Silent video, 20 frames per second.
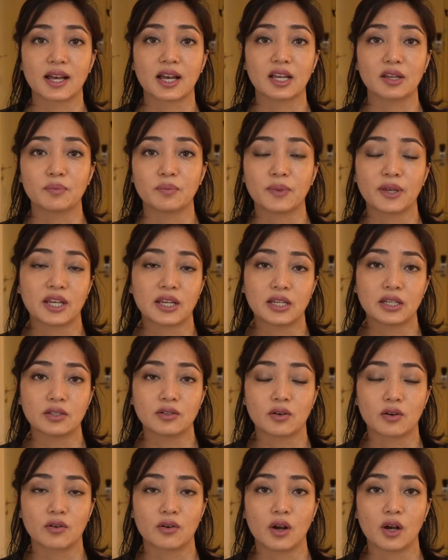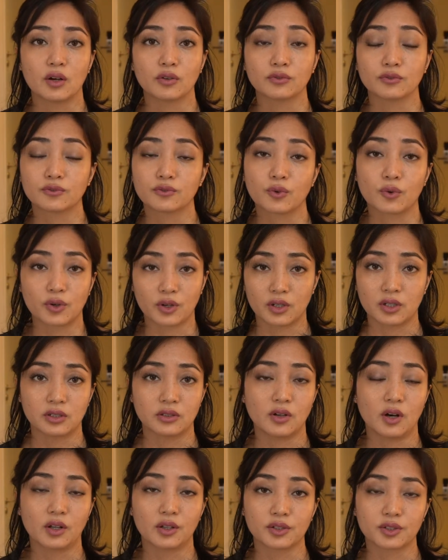I paid around
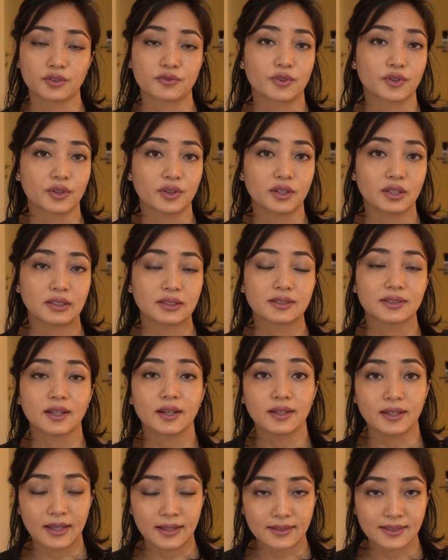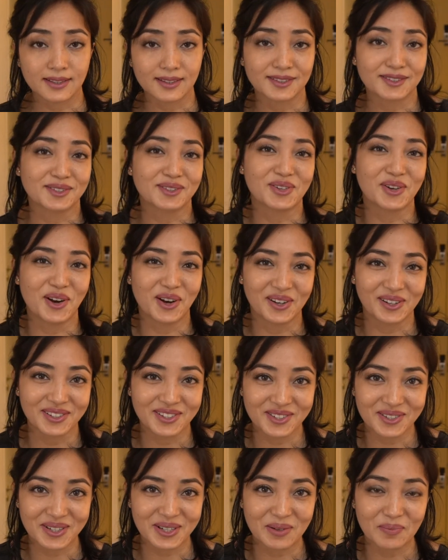$400 for this. Yes, it's not
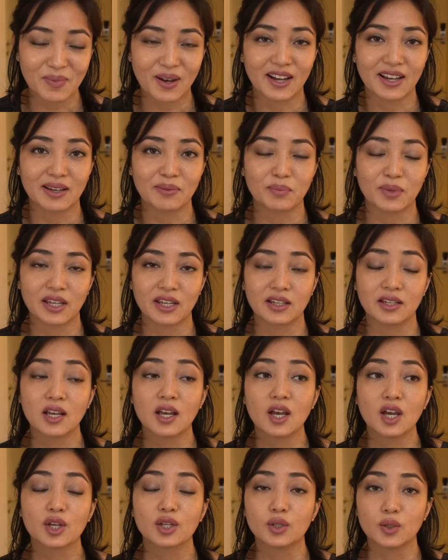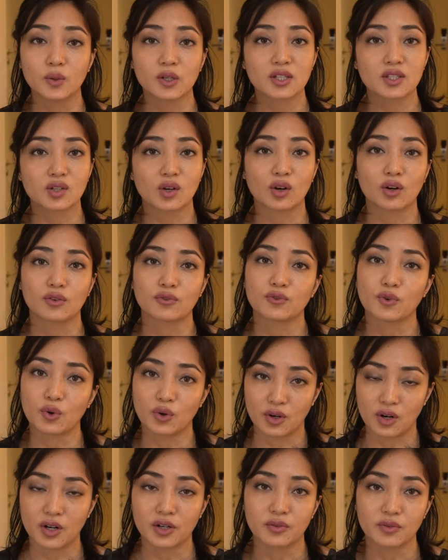cheap. I paid US
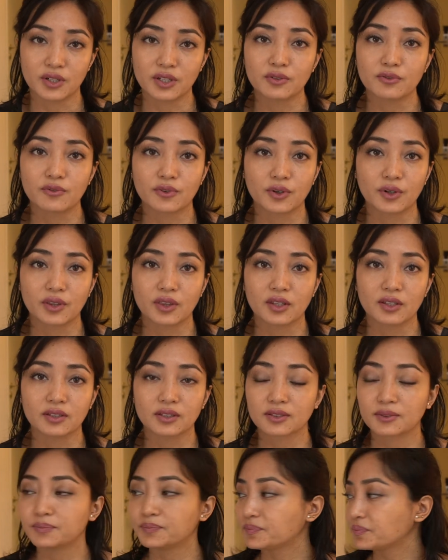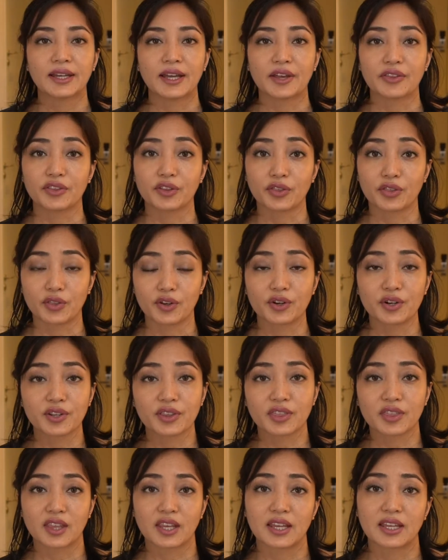$400 for this. And the
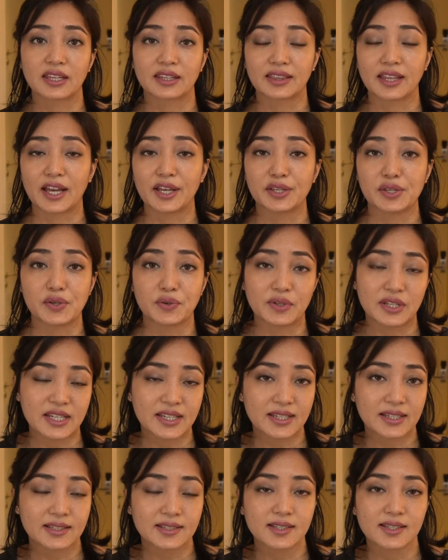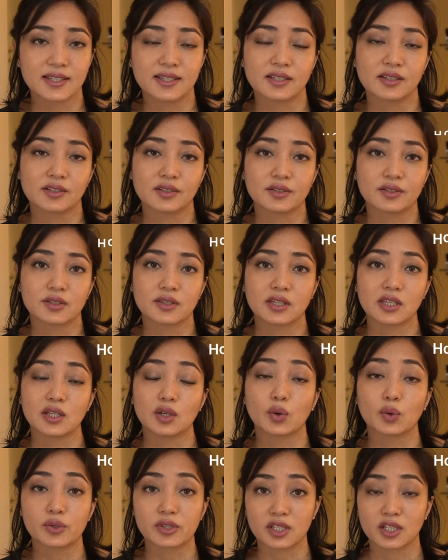third thing that you need is the
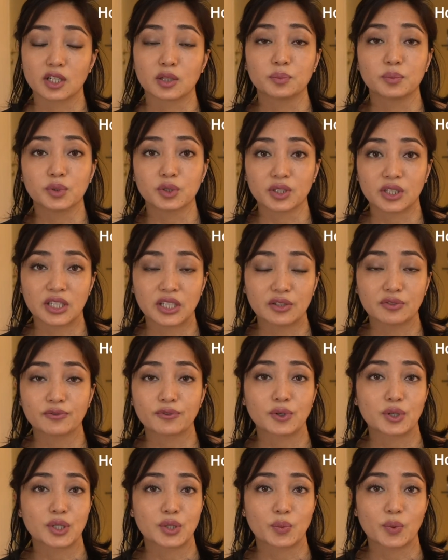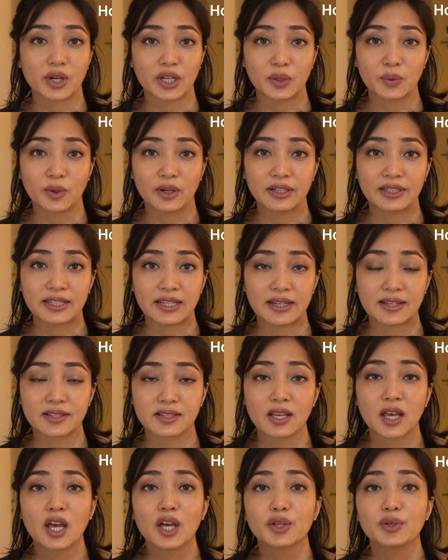hotel booking for 21
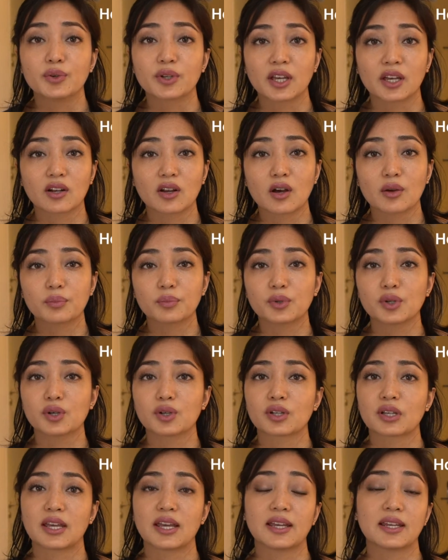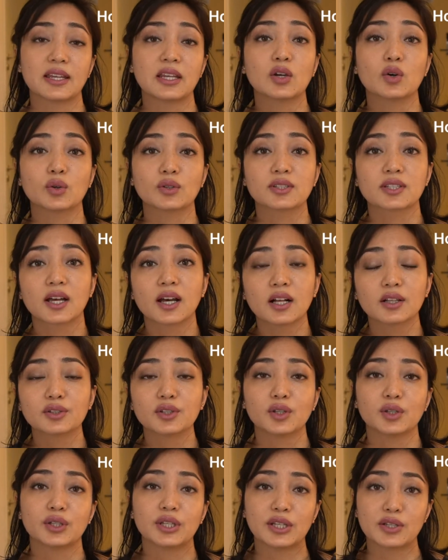days. You cannot book any hotel.
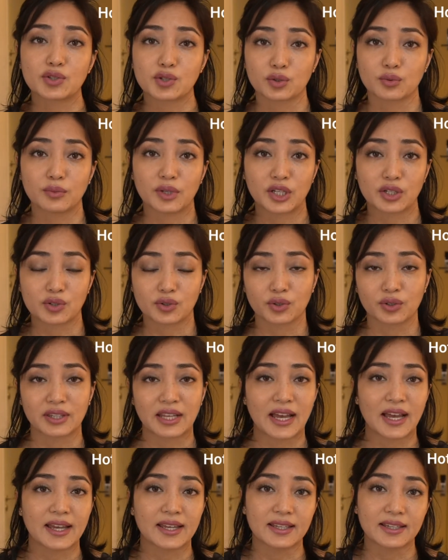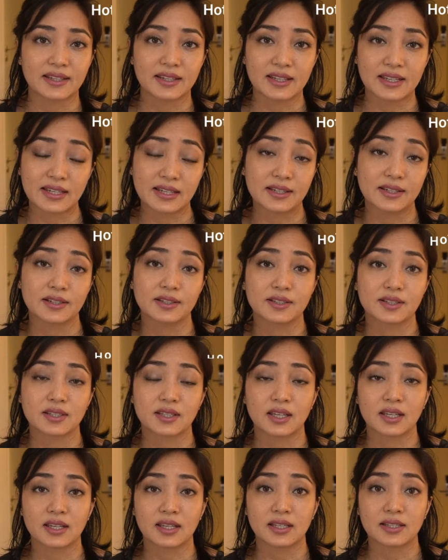You need to make sure that it is
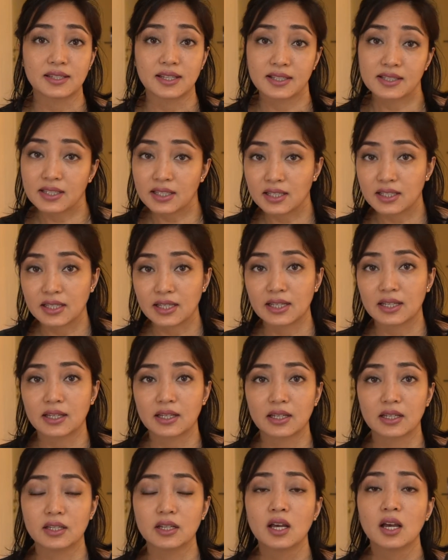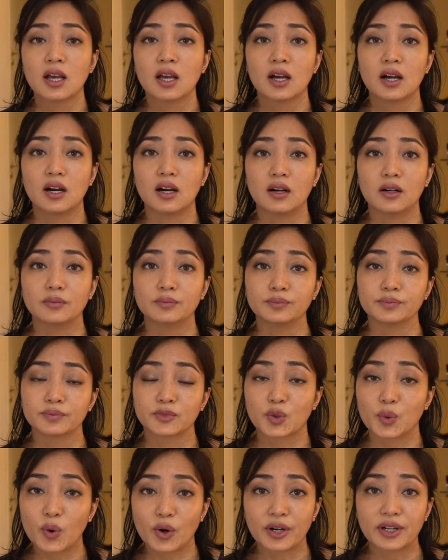a designated
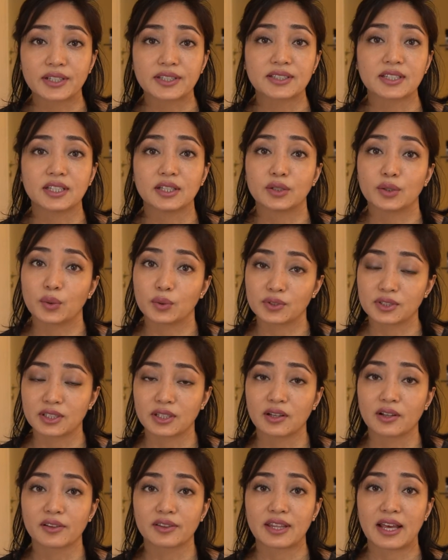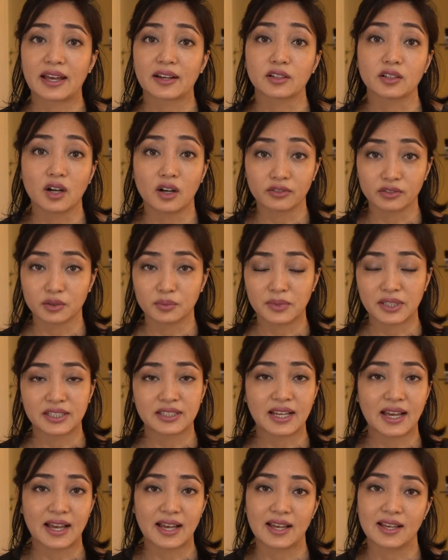quarantine hotel that
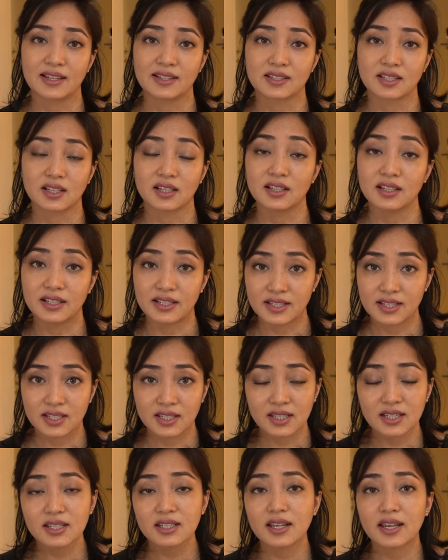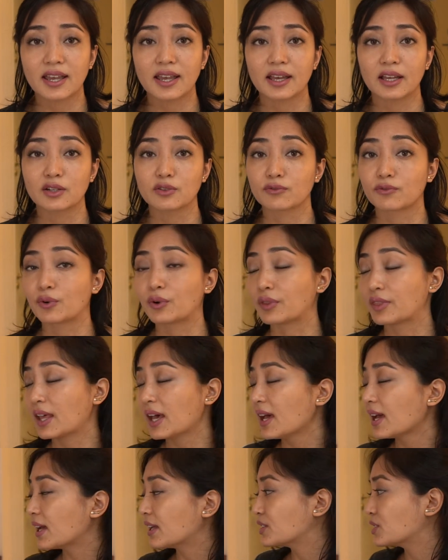government has listed. And for
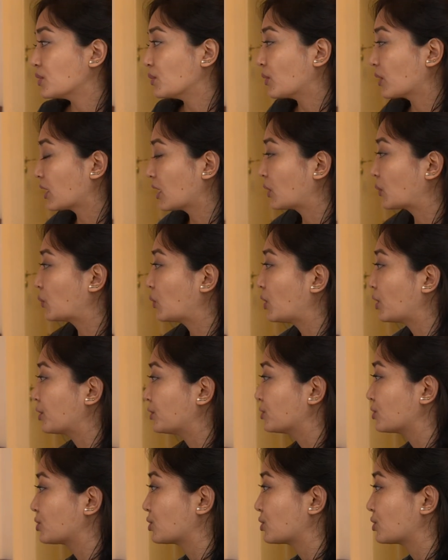that, you again want